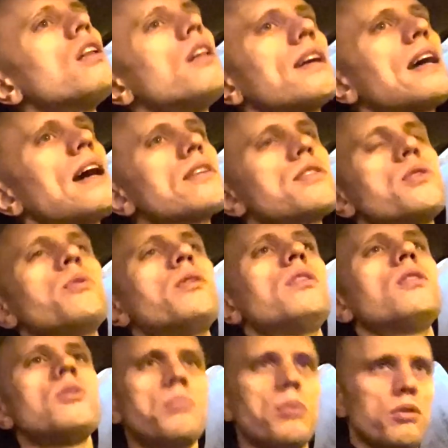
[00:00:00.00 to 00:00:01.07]
like Hack
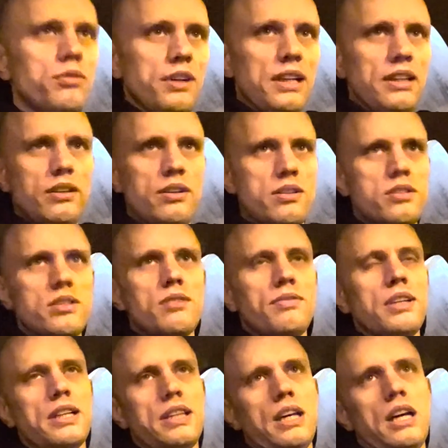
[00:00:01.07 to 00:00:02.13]
Studio and Profiler and stuff
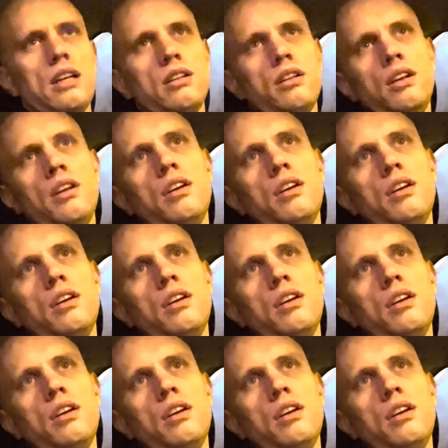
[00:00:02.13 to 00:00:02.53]
like that.